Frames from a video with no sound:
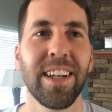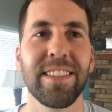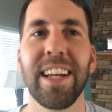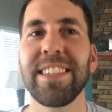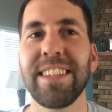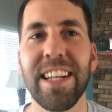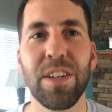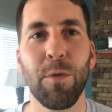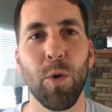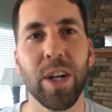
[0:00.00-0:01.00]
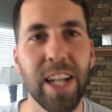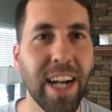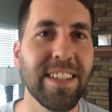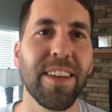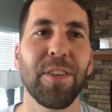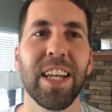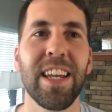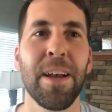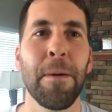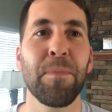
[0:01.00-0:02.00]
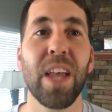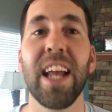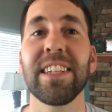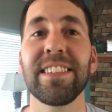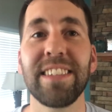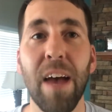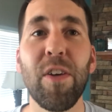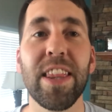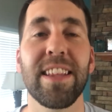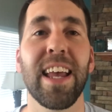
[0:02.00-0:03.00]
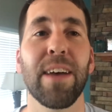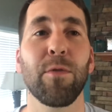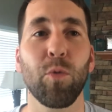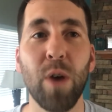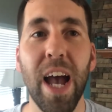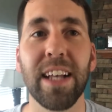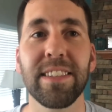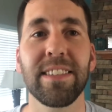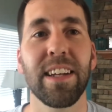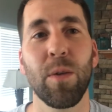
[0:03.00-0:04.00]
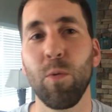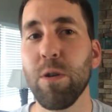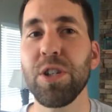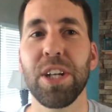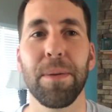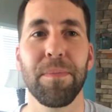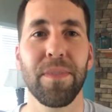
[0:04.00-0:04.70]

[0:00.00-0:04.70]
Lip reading: 6 days of work and activity, and a seventh day of rest and worship.